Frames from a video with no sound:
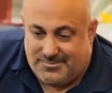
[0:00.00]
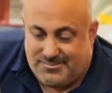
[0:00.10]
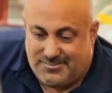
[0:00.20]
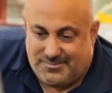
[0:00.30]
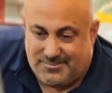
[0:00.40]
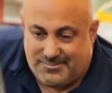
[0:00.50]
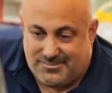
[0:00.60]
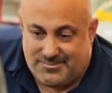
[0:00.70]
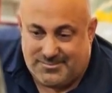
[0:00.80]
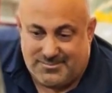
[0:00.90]

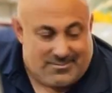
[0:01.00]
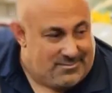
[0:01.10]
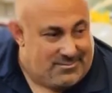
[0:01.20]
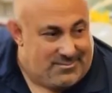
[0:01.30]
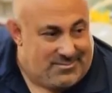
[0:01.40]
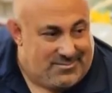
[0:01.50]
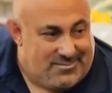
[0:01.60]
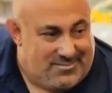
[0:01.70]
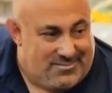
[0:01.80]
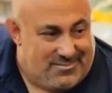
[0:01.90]

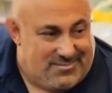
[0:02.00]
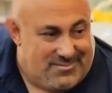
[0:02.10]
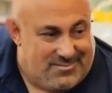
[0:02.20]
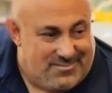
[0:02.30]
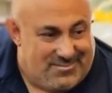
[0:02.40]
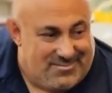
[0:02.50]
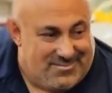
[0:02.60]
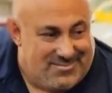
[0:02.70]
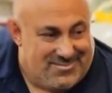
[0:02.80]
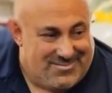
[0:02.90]

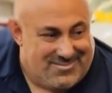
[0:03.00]
No words are spoken by the person on screen.